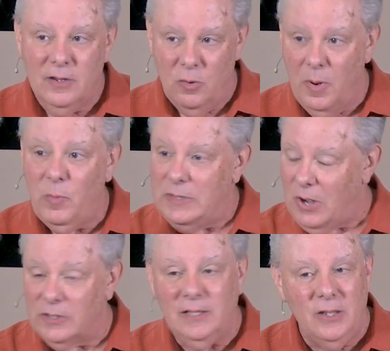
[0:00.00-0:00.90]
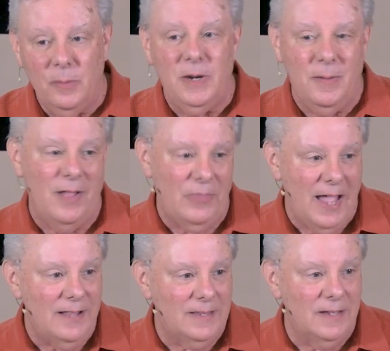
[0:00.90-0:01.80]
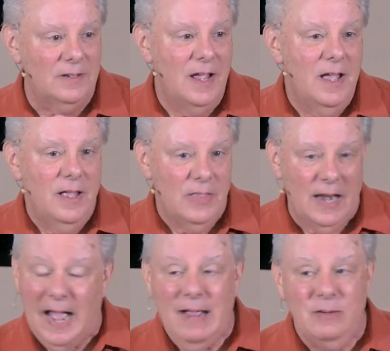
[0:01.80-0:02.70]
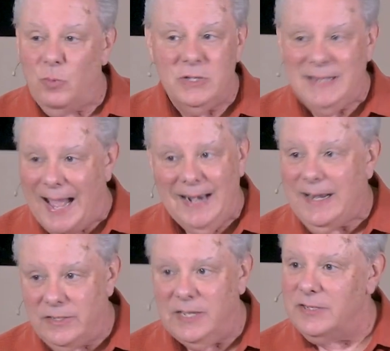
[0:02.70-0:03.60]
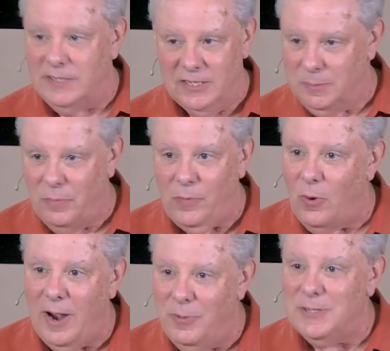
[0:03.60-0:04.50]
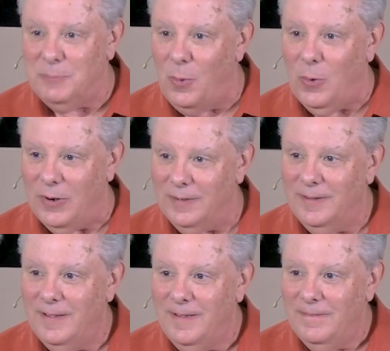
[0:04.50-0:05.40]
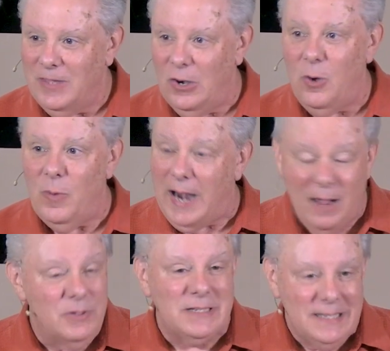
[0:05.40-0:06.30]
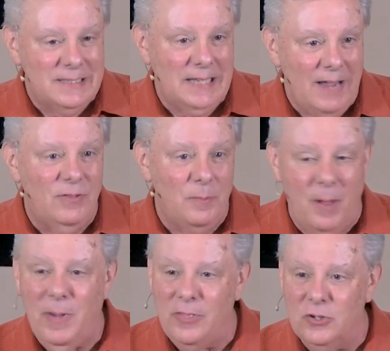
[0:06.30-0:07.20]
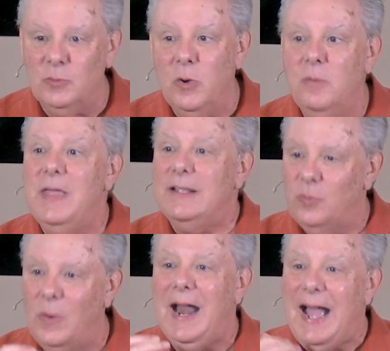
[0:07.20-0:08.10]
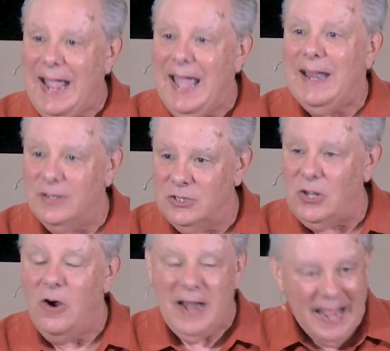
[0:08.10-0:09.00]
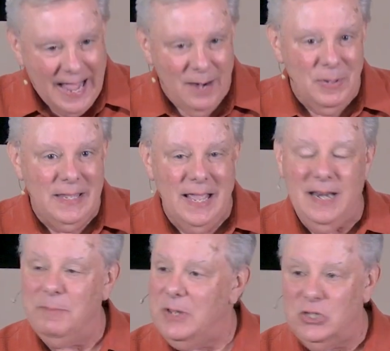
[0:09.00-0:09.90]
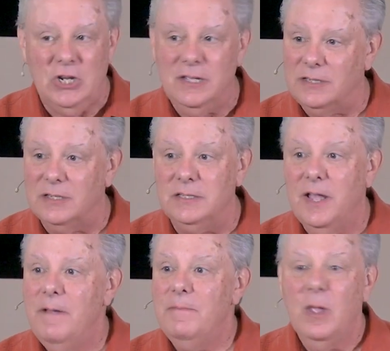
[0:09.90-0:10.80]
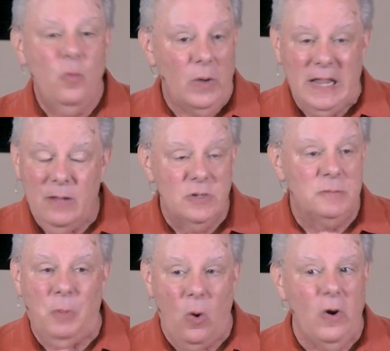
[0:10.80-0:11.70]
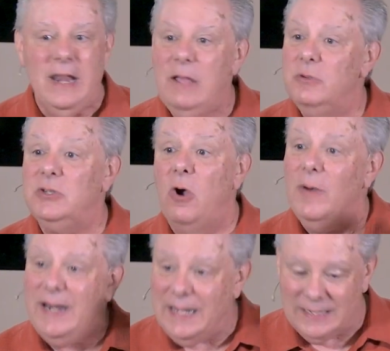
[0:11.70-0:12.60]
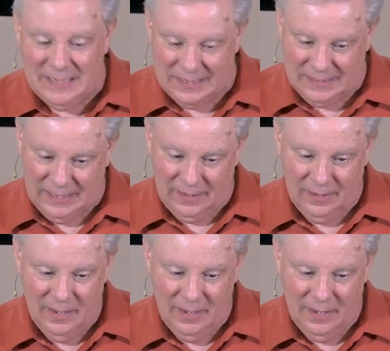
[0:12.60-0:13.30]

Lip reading: You remember we talked a little bit about that I was not in existence before I was born. You know, when I was conceived in my mother's womb, that's when I had a start. I had a beginning. But Jesus, when he was born, he was already existing.